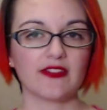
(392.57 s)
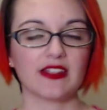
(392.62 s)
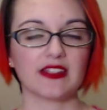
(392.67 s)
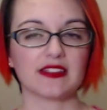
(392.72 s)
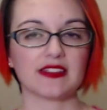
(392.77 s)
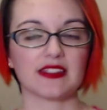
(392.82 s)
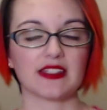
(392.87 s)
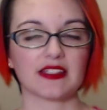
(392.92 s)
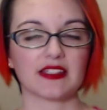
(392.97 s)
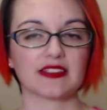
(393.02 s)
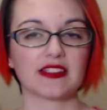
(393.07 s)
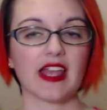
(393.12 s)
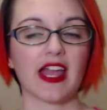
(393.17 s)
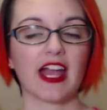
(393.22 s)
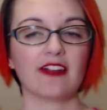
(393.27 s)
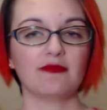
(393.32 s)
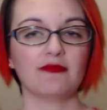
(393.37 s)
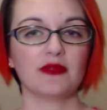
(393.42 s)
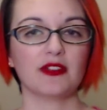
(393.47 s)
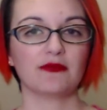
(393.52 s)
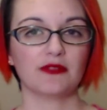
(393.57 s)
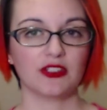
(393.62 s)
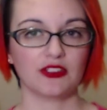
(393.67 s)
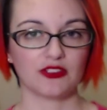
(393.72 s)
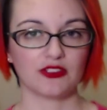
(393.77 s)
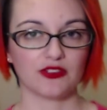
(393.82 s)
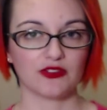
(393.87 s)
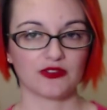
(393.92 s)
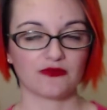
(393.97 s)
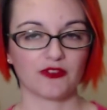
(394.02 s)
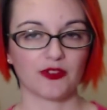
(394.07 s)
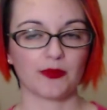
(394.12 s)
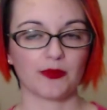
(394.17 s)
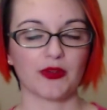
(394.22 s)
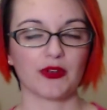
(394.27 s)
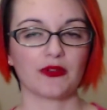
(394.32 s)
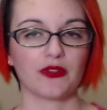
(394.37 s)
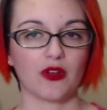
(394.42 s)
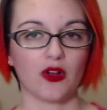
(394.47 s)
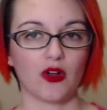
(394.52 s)
and 6 have been reduced for
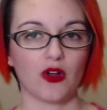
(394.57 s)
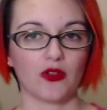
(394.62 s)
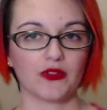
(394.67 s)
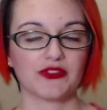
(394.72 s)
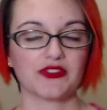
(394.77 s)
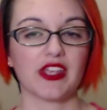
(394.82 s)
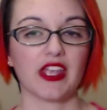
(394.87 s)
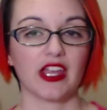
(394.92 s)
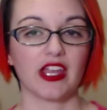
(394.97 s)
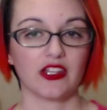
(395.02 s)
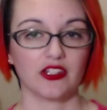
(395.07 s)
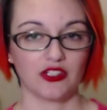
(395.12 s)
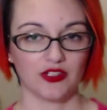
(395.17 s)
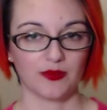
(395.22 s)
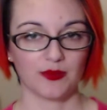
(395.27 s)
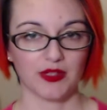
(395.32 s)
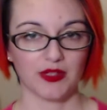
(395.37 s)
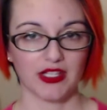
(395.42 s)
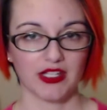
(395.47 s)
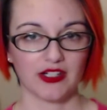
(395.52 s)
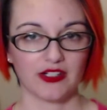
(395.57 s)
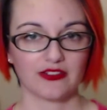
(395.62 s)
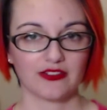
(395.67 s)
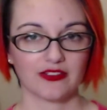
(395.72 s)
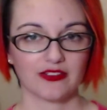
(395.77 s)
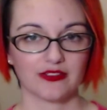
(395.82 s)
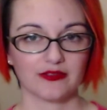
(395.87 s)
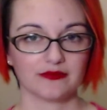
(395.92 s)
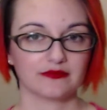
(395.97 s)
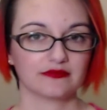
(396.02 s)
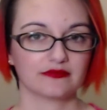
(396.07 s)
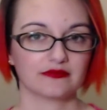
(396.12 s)
both alts and new players.